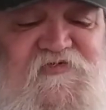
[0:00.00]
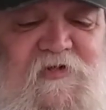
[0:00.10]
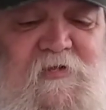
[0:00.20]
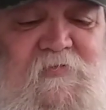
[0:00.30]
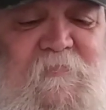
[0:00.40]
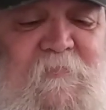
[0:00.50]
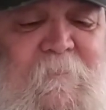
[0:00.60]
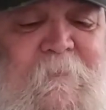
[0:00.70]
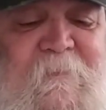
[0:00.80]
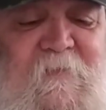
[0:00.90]
So,
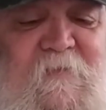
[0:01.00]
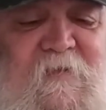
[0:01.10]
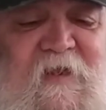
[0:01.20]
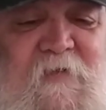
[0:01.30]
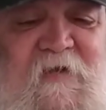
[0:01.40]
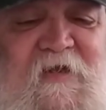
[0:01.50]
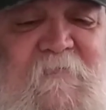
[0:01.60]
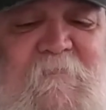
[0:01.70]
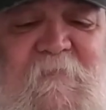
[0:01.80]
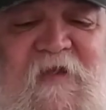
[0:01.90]
anyway,
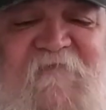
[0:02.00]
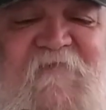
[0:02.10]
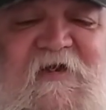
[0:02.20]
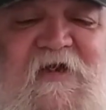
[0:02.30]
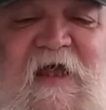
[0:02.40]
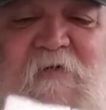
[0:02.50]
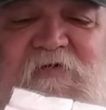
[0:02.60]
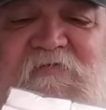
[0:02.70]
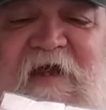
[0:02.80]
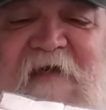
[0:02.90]
I figured I
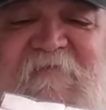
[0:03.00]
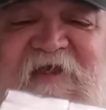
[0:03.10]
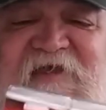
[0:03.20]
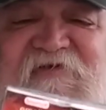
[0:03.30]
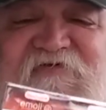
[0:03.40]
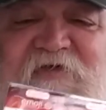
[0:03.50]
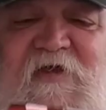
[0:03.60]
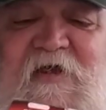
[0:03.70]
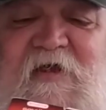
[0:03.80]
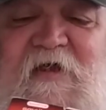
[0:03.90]
would grab these
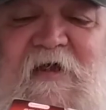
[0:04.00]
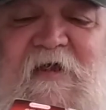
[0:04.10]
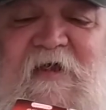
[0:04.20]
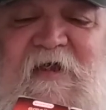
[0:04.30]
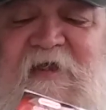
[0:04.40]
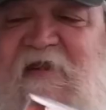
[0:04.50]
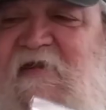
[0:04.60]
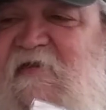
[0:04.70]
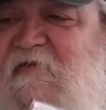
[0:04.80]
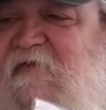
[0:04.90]

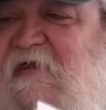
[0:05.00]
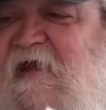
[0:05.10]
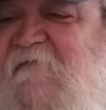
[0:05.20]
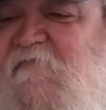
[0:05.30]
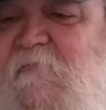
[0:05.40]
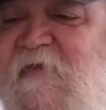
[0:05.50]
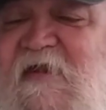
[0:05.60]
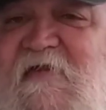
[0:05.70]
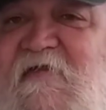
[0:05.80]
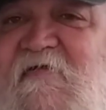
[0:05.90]
and have them
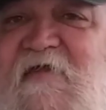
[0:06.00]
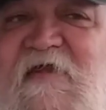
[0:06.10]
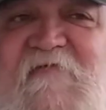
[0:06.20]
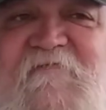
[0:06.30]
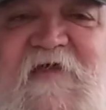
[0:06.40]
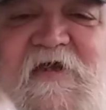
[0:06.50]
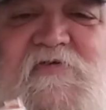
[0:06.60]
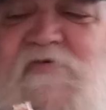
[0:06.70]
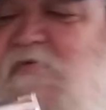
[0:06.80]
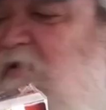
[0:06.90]
in the, in the
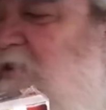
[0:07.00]
vehicle.